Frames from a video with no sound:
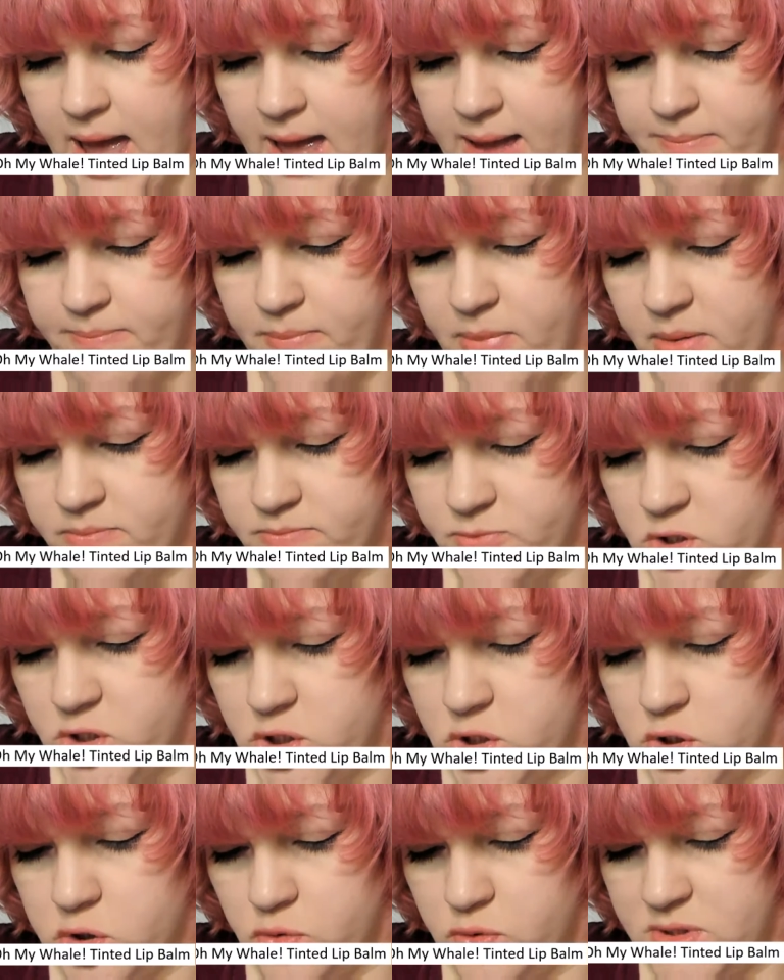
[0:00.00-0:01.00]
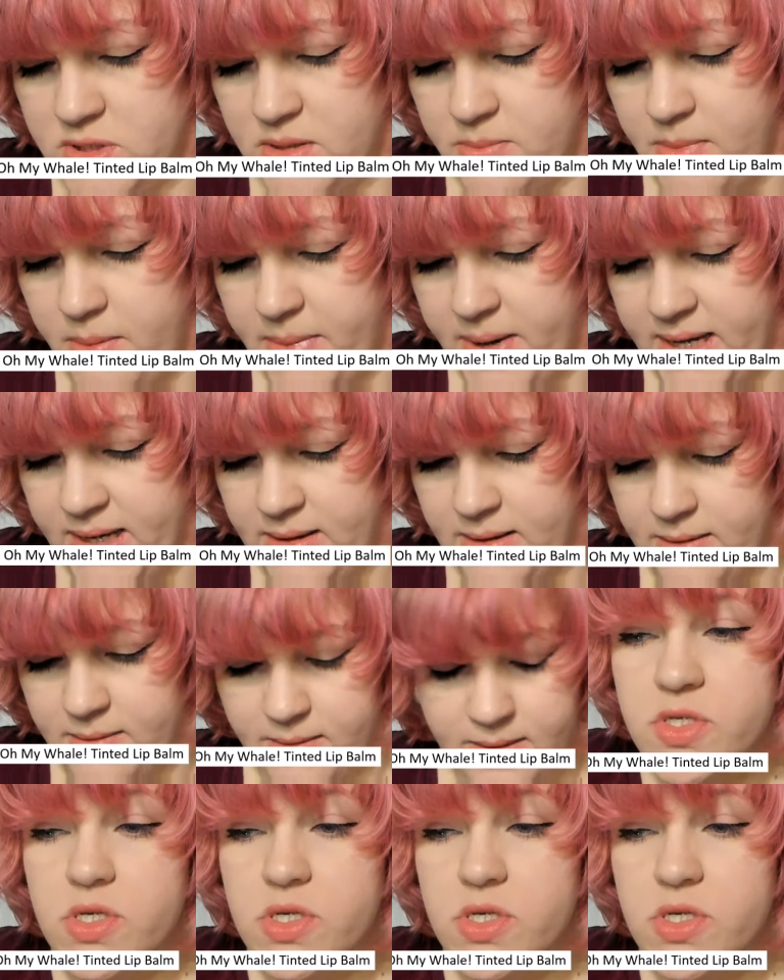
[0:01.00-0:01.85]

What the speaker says: I'm just losing my mind here.